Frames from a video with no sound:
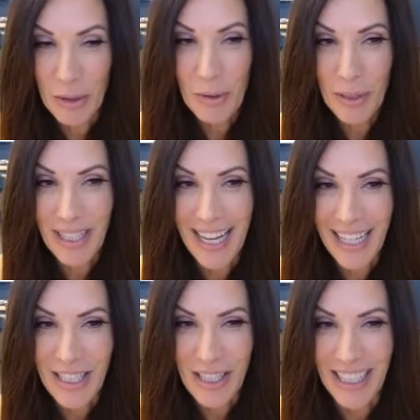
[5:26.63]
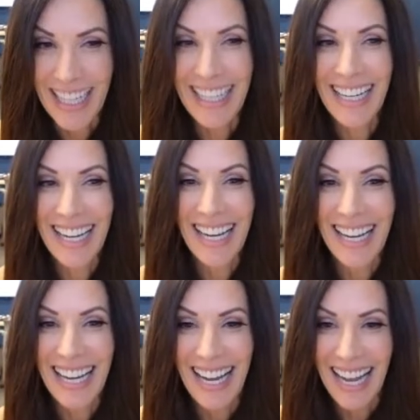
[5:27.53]
Google actually
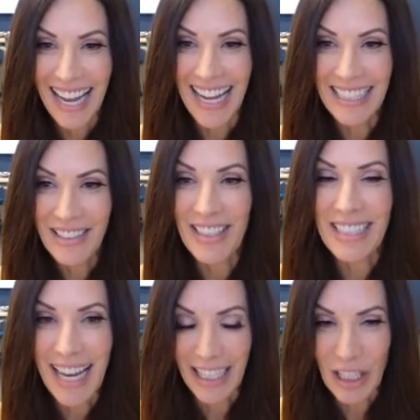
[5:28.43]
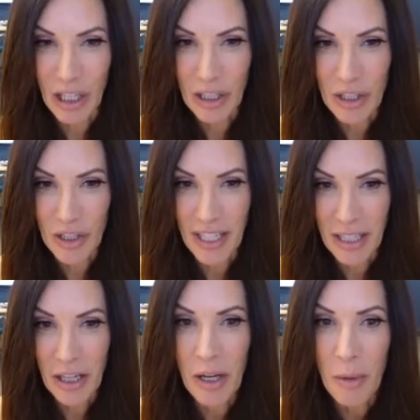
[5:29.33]
had the
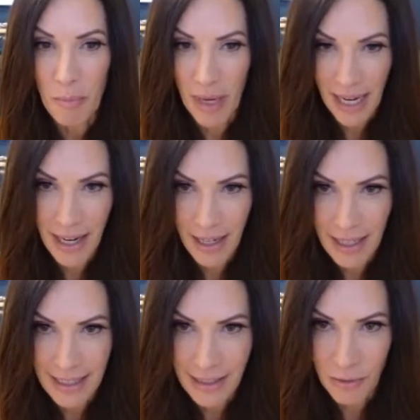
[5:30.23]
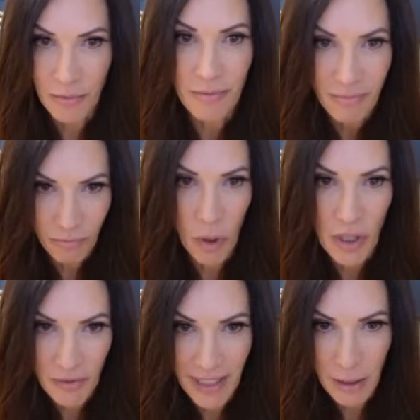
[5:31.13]
technology behind
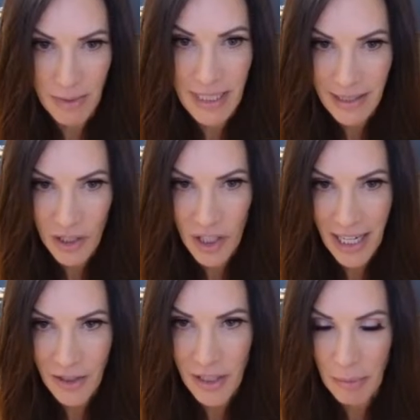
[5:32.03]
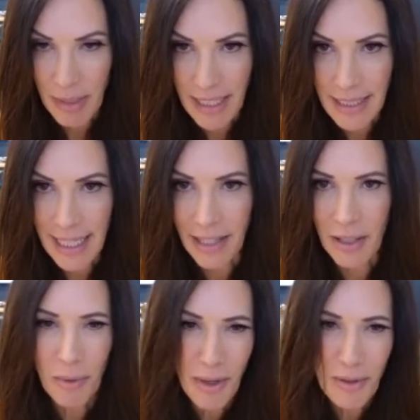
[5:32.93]
what developed into ChatGPT.
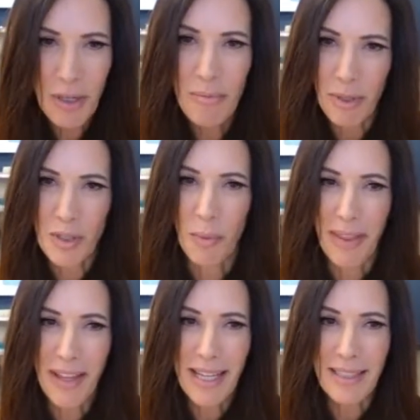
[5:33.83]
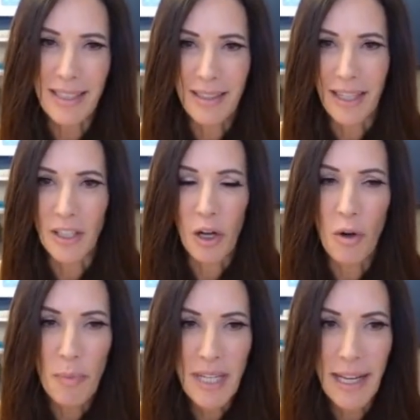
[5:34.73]
They weren't doing much with it, and
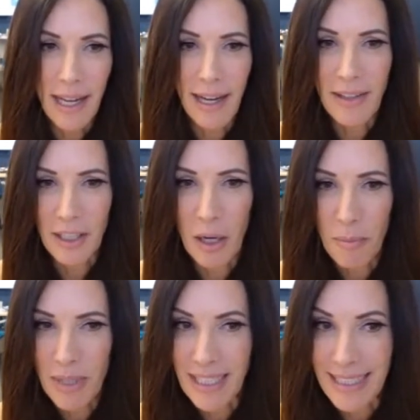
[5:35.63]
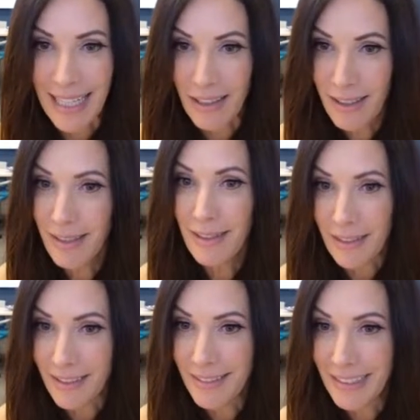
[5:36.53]
OpenAI, the company, said,
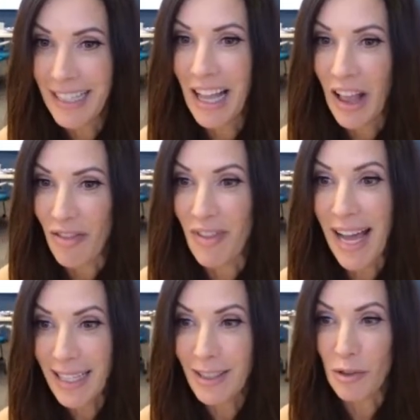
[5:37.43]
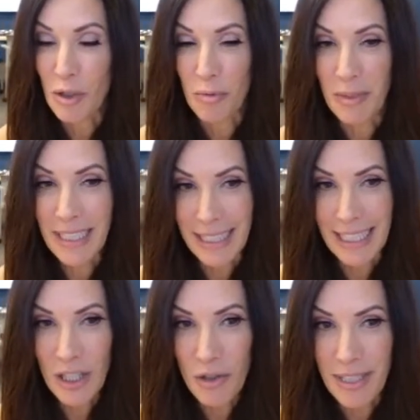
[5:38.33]
oh, that looks
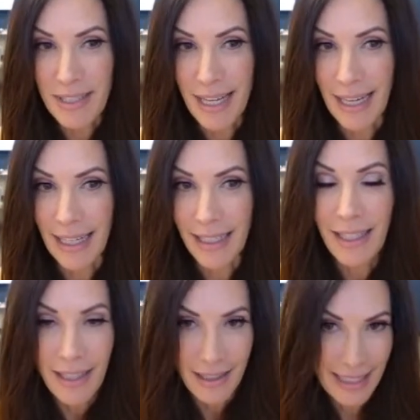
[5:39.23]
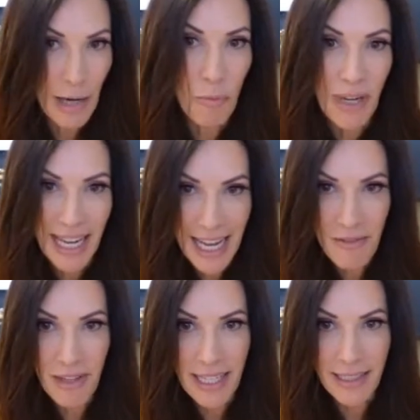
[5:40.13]
really interesting. Can we
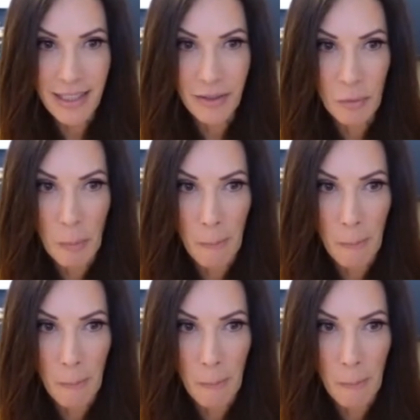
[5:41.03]
have it?